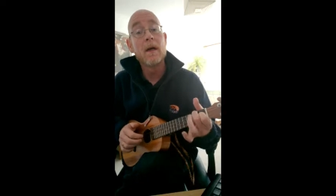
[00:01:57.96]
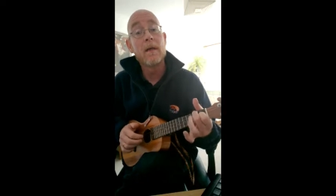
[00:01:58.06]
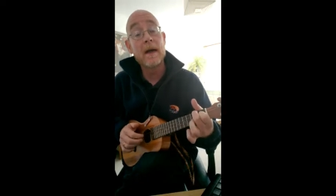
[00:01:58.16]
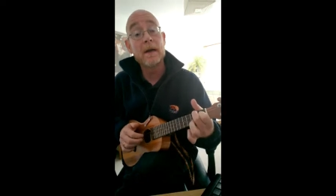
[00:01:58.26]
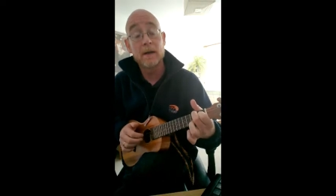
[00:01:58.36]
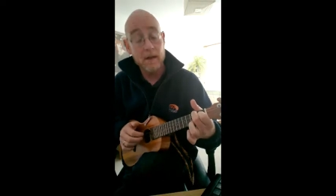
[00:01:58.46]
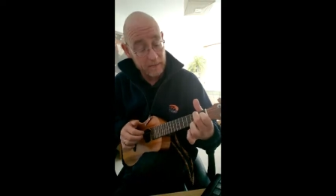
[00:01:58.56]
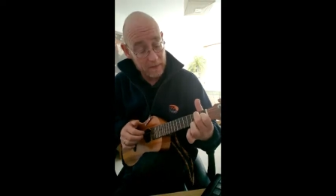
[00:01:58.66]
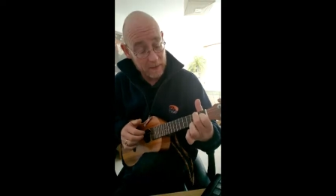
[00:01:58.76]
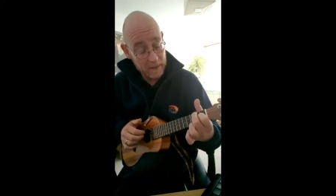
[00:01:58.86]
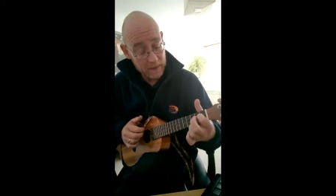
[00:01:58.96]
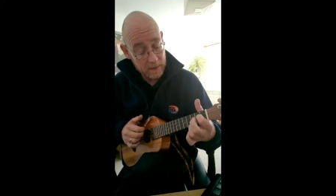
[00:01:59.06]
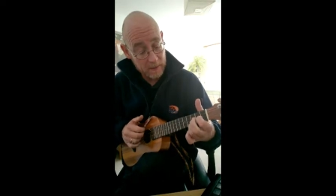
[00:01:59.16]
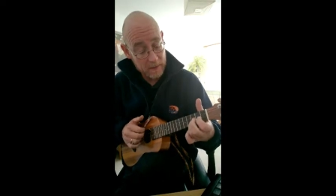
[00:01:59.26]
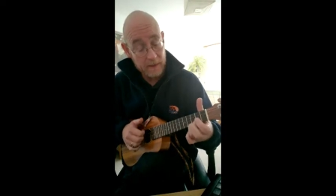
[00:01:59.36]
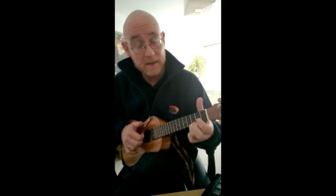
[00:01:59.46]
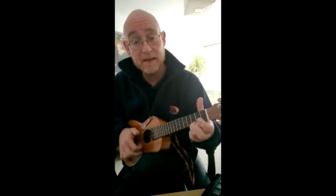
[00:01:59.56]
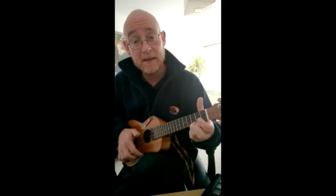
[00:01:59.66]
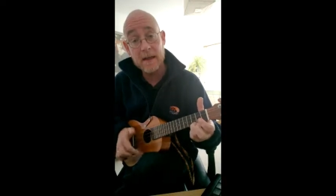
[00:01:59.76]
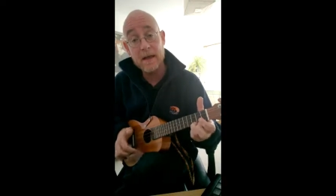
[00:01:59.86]
Then lovely little
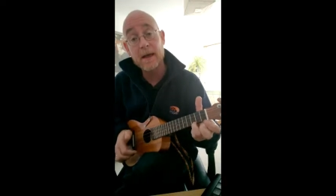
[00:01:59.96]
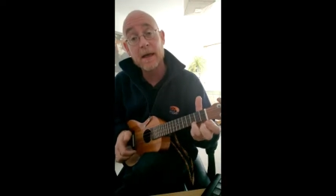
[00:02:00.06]
C,